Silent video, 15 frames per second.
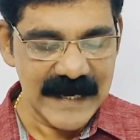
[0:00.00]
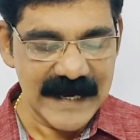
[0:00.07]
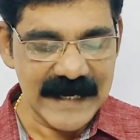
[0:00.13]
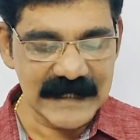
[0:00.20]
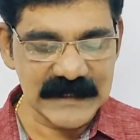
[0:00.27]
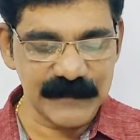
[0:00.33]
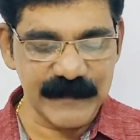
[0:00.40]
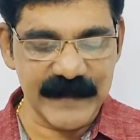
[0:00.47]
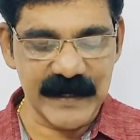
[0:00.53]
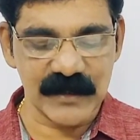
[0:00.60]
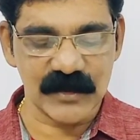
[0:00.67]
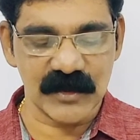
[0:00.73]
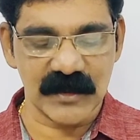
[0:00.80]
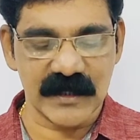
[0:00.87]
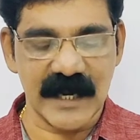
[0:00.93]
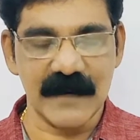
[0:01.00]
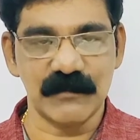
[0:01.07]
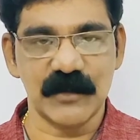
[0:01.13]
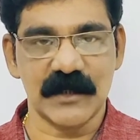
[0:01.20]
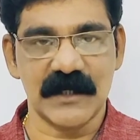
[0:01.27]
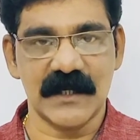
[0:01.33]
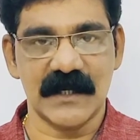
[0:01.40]
Inspiration came
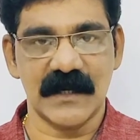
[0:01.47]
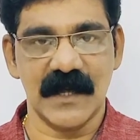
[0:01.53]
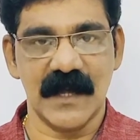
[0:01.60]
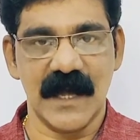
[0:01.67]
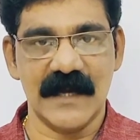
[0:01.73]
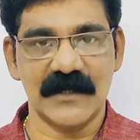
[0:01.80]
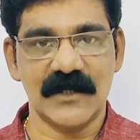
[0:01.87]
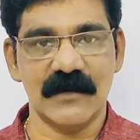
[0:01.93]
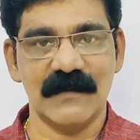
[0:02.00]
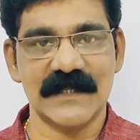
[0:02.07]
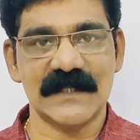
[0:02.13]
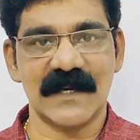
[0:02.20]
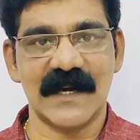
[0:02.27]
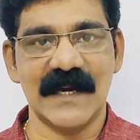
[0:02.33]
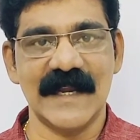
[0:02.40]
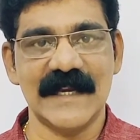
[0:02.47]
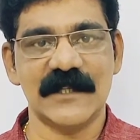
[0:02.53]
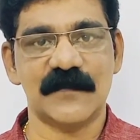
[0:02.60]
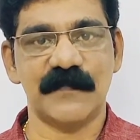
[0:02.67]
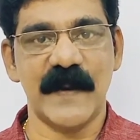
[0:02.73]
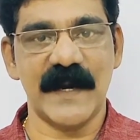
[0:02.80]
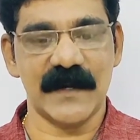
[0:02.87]
to her and she was really
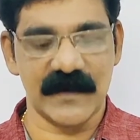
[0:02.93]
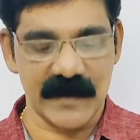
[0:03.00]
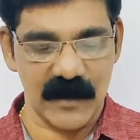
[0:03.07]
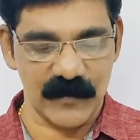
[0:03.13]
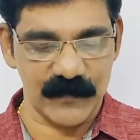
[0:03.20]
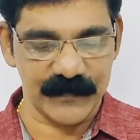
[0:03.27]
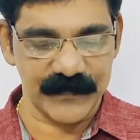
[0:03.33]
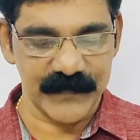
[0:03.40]
inspired now.